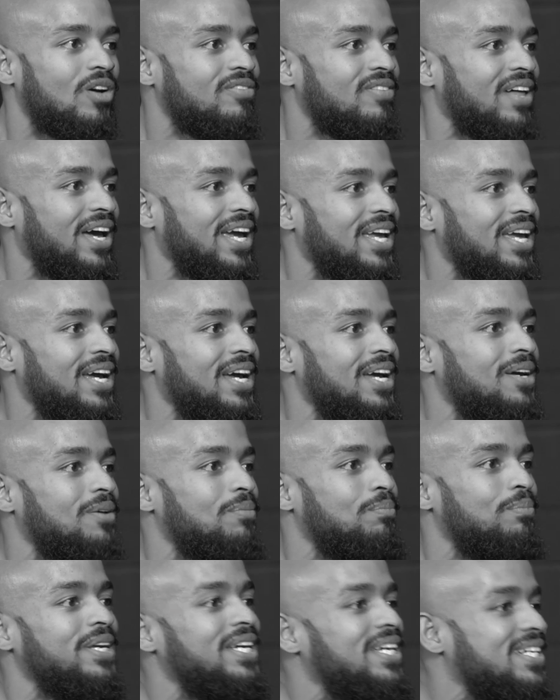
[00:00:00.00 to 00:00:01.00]
of like,
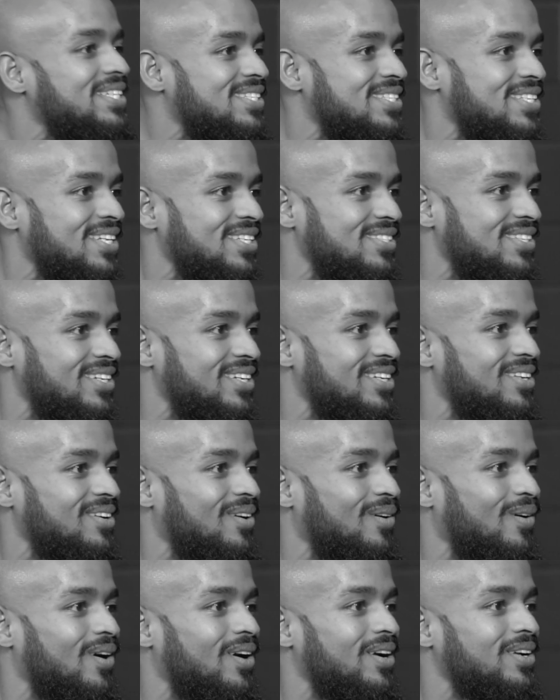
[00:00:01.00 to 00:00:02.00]
be consistent
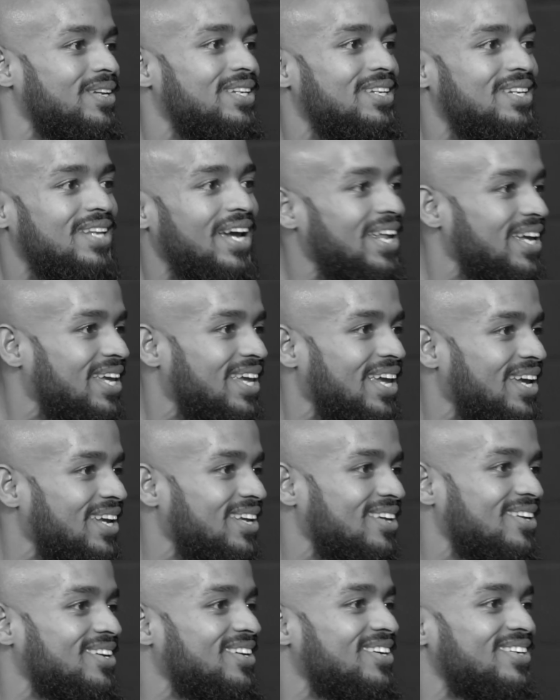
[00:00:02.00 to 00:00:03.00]
or
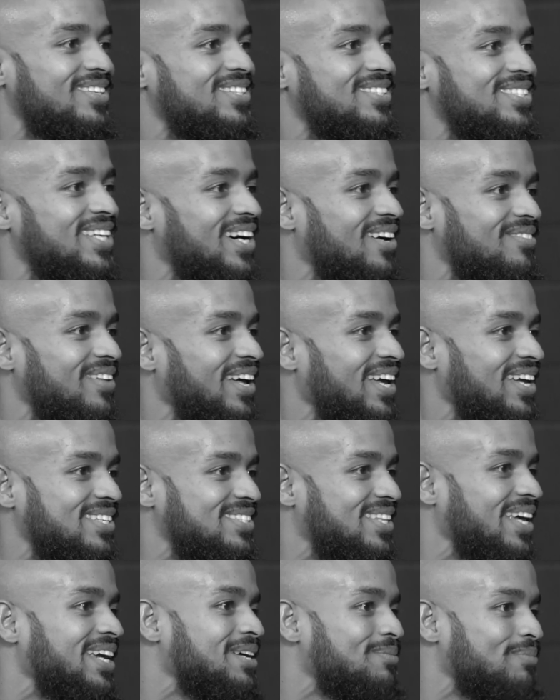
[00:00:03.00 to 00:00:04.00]
dedicate yourself,
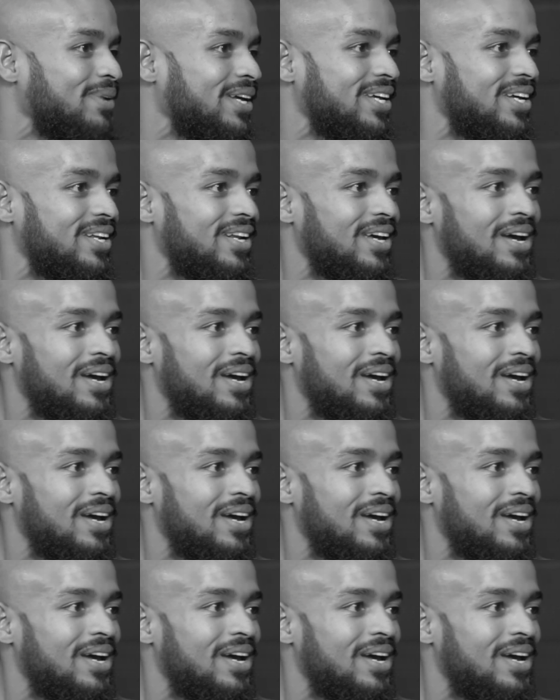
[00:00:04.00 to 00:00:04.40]
stay committed.